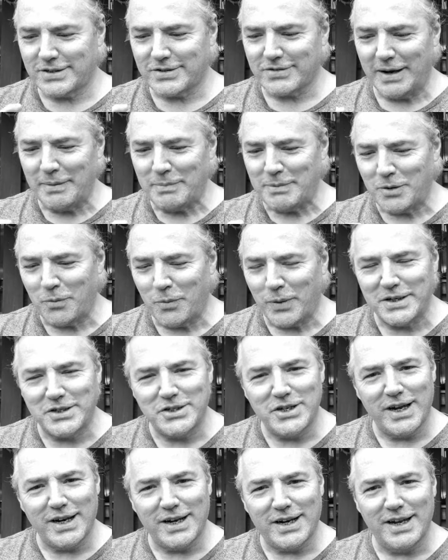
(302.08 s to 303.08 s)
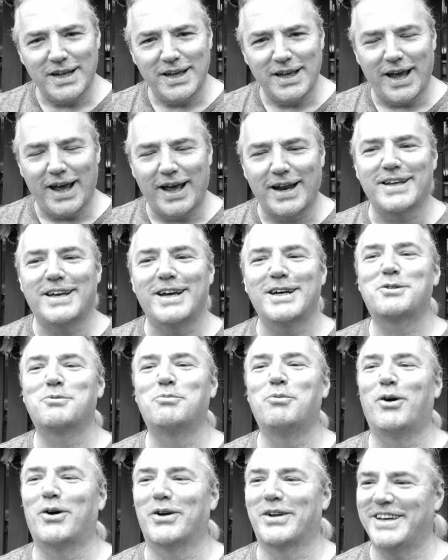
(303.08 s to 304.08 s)
scraped it away gently, and guess
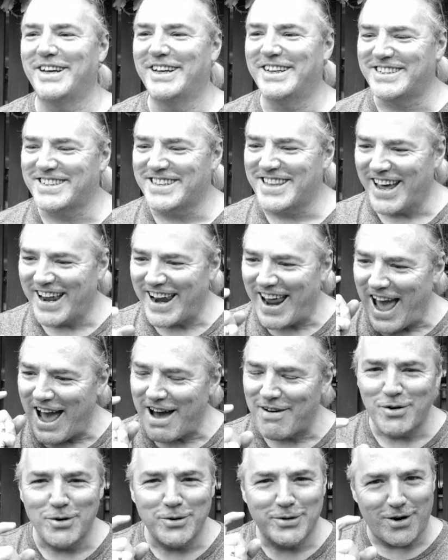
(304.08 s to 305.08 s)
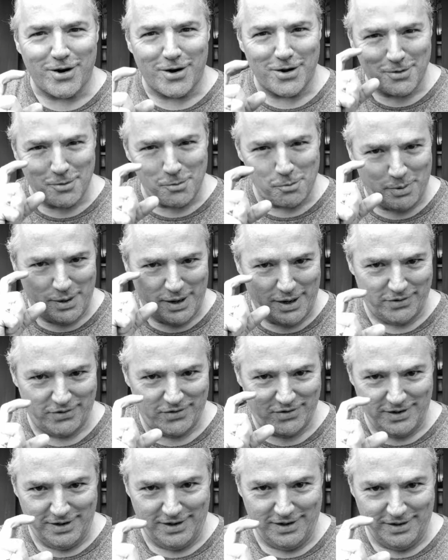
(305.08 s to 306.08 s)
what? It's that avocado pear
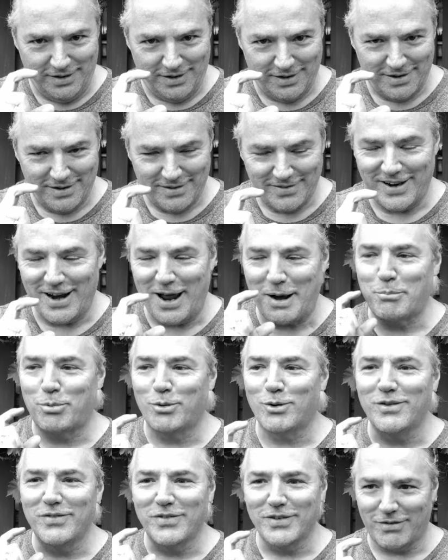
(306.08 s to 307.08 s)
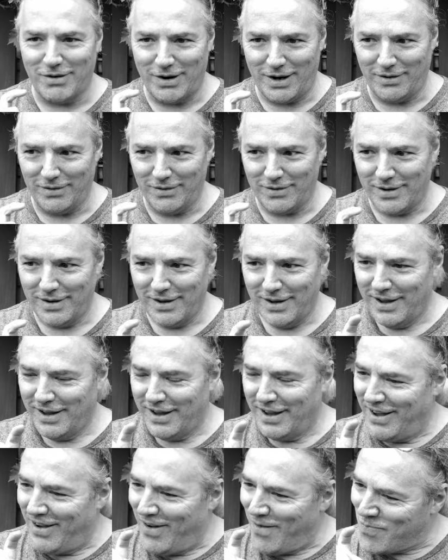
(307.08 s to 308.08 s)
seed that I put in the ground
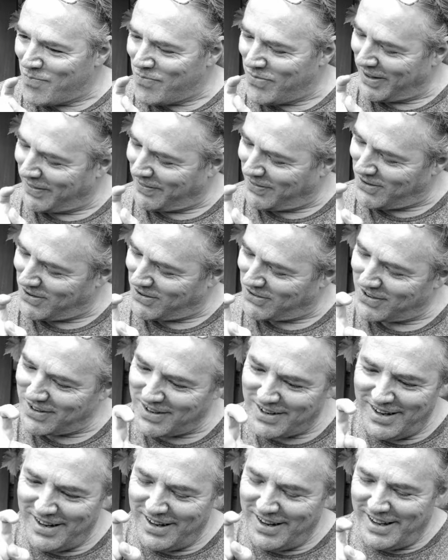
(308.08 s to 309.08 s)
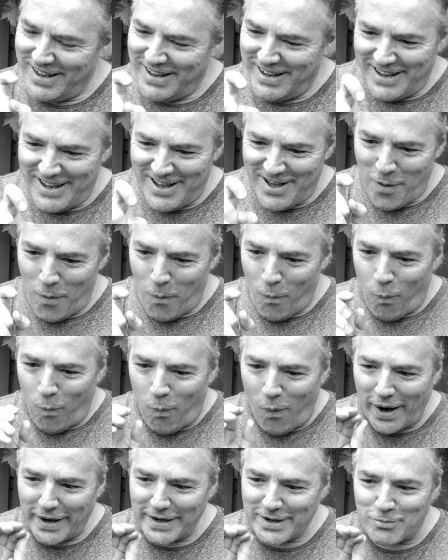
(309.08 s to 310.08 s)
that this
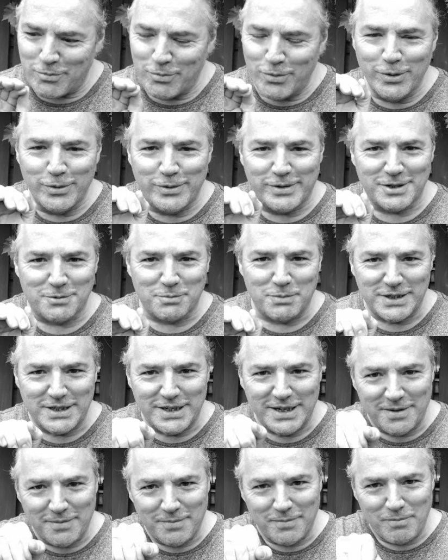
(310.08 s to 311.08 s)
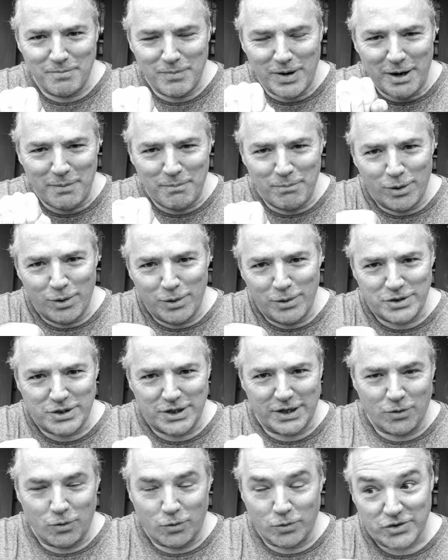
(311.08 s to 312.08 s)
white root is busy
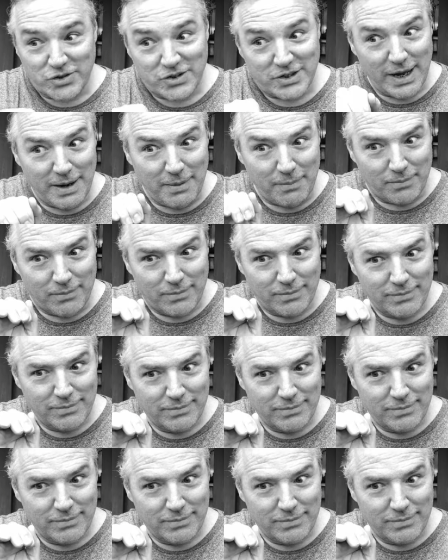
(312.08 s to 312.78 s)
emerging, or stem.